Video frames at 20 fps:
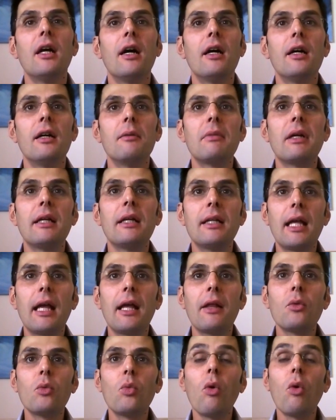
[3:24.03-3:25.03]

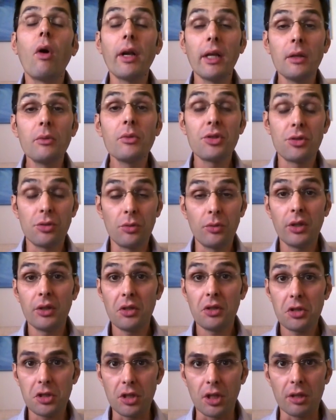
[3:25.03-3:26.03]
And what he was doing on
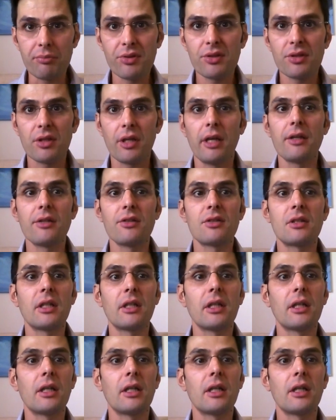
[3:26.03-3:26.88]
the ships is